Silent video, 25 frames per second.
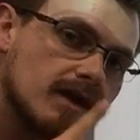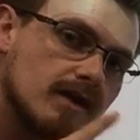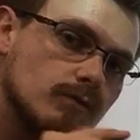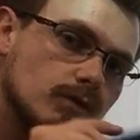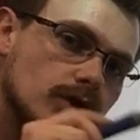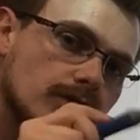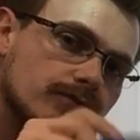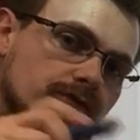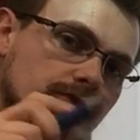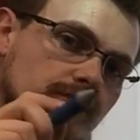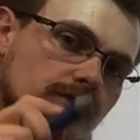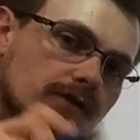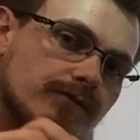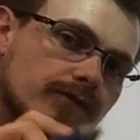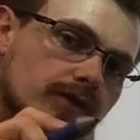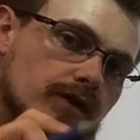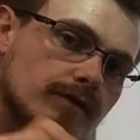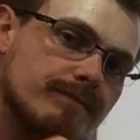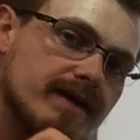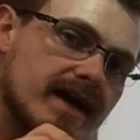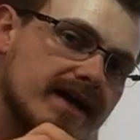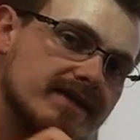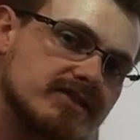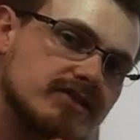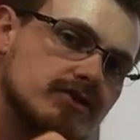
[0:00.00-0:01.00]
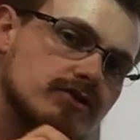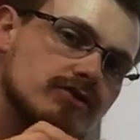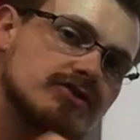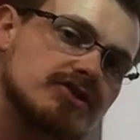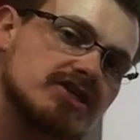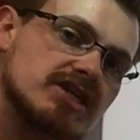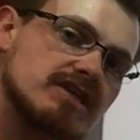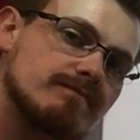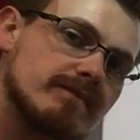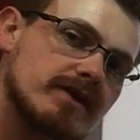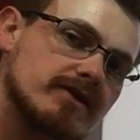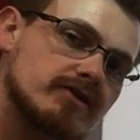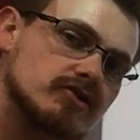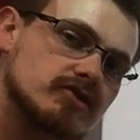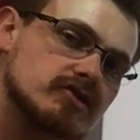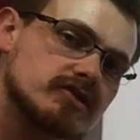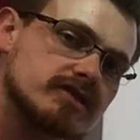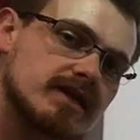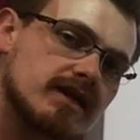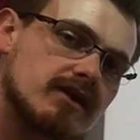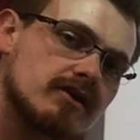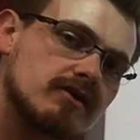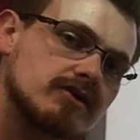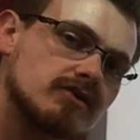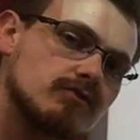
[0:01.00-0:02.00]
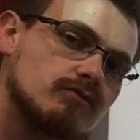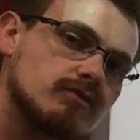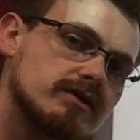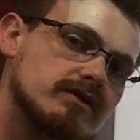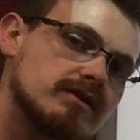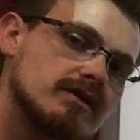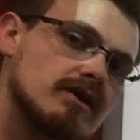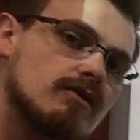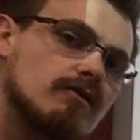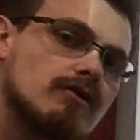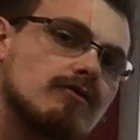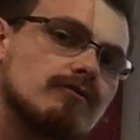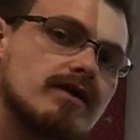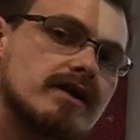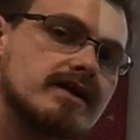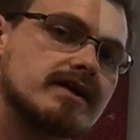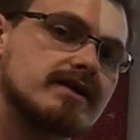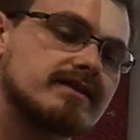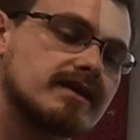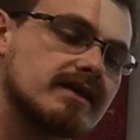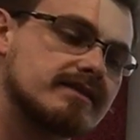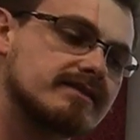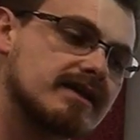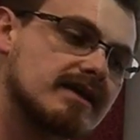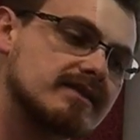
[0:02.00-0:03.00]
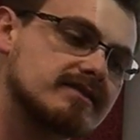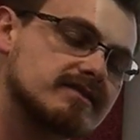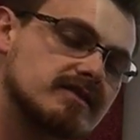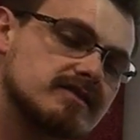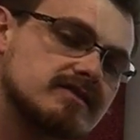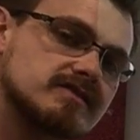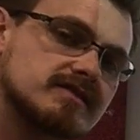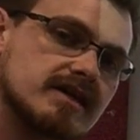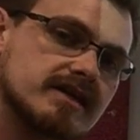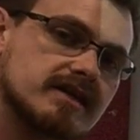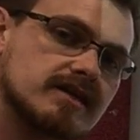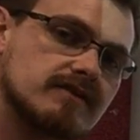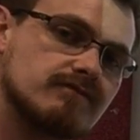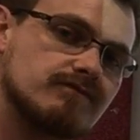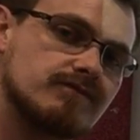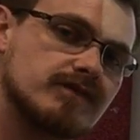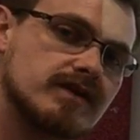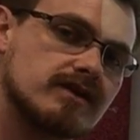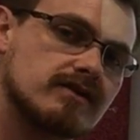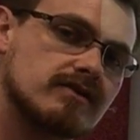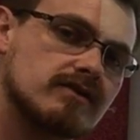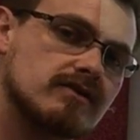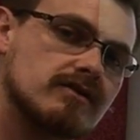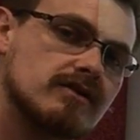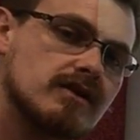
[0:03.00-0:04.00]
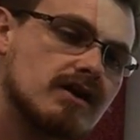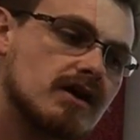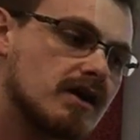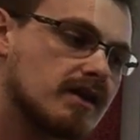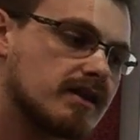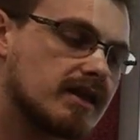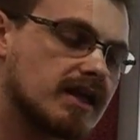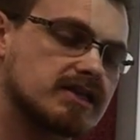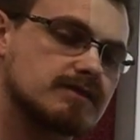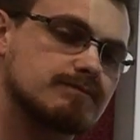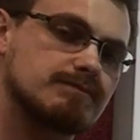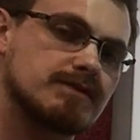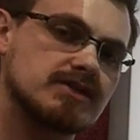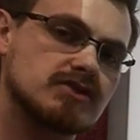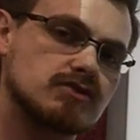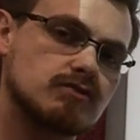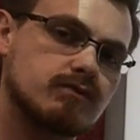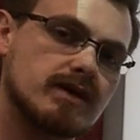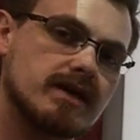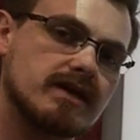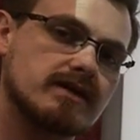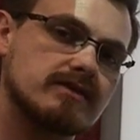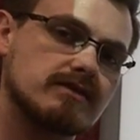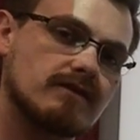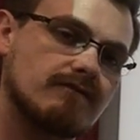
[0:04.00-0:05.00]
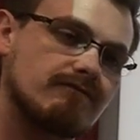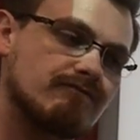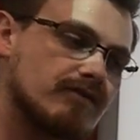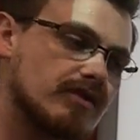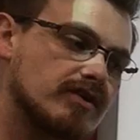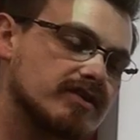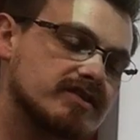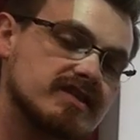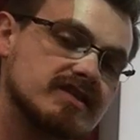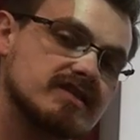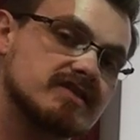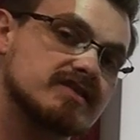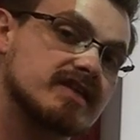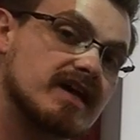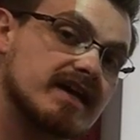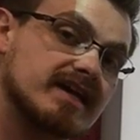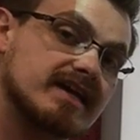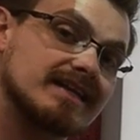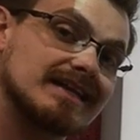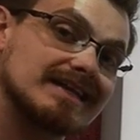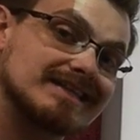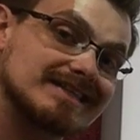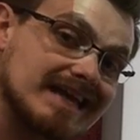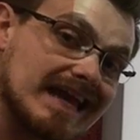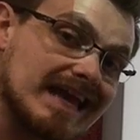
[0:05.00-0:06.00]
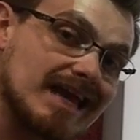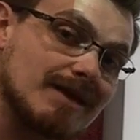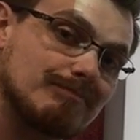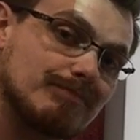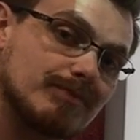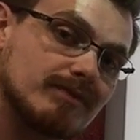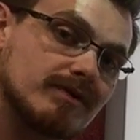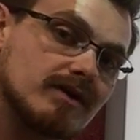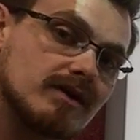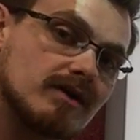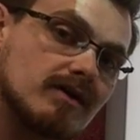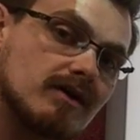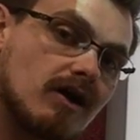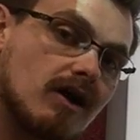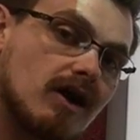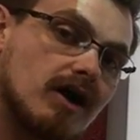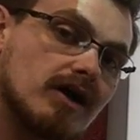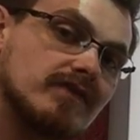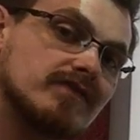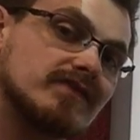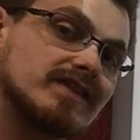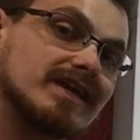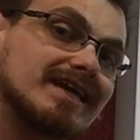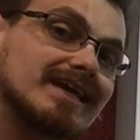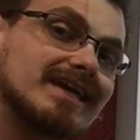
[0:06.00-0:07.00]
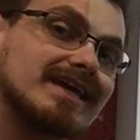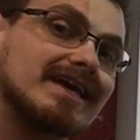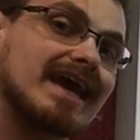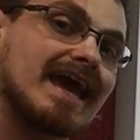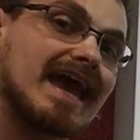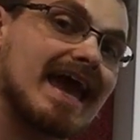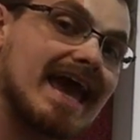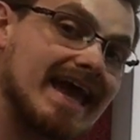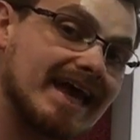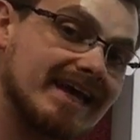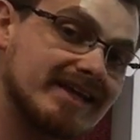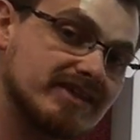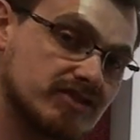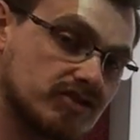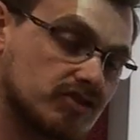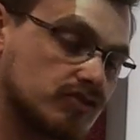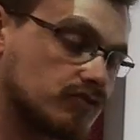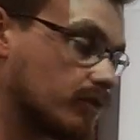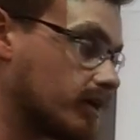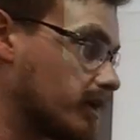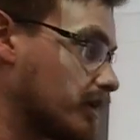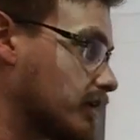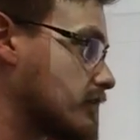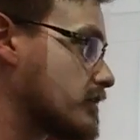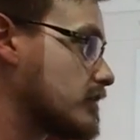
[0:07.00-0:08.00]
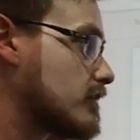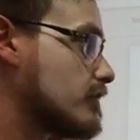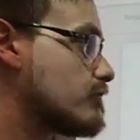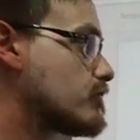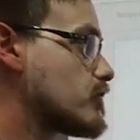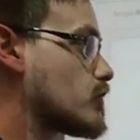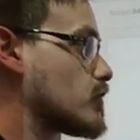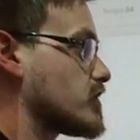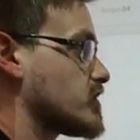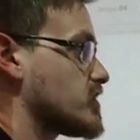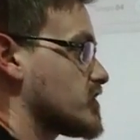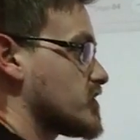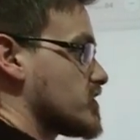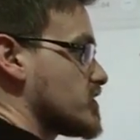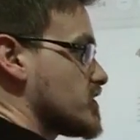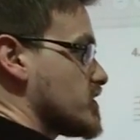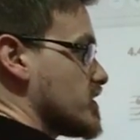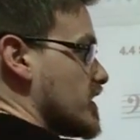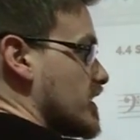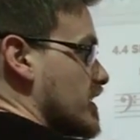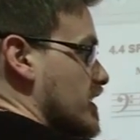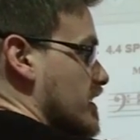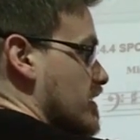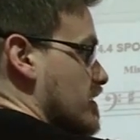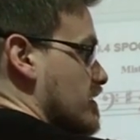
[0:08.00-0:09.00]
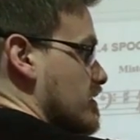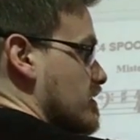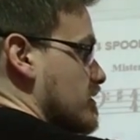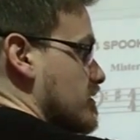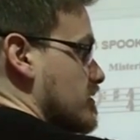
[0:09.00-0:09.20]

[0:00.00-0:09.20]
Well, if you refer back to your G major scale, you would know already that that's the second finger. That's between the first and second tape on the A string for C.